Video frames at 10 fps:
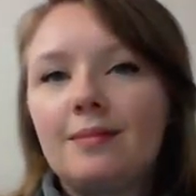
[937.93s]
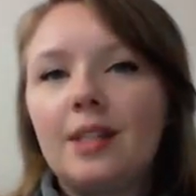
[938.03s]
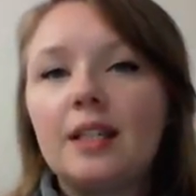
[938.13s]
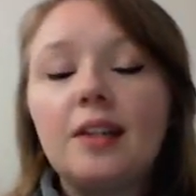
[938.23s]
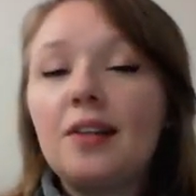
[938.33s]

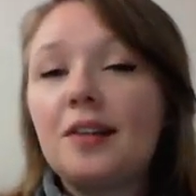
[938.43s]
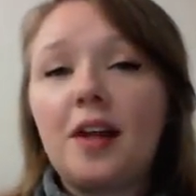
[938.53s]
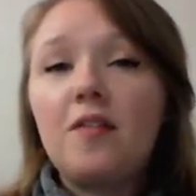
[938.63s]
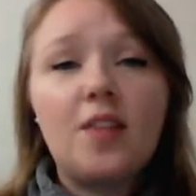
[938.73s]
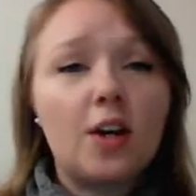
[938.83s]
This is a
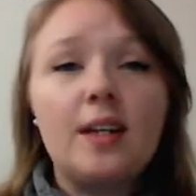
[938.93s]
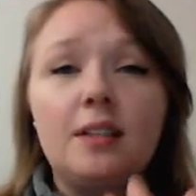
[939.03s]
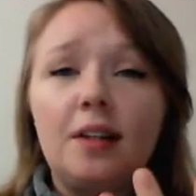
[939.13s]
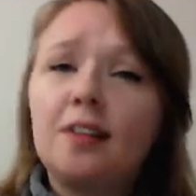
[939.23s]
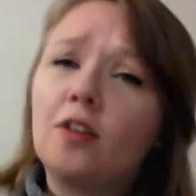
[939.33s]
very
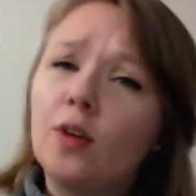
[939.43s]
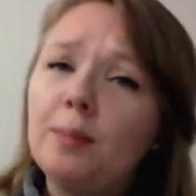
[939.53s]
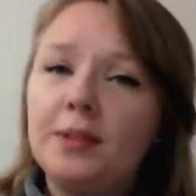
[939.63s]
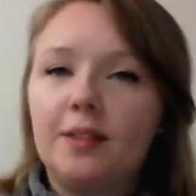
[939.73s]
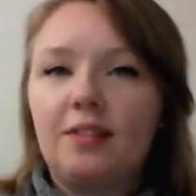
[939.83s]

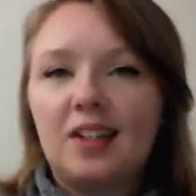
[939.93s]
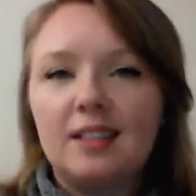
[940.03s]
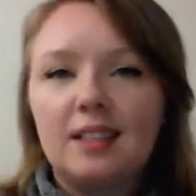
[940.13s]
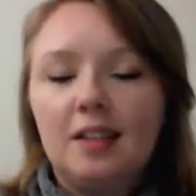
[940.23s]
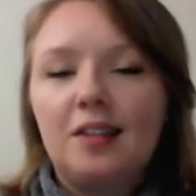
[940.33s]
descriptive sentence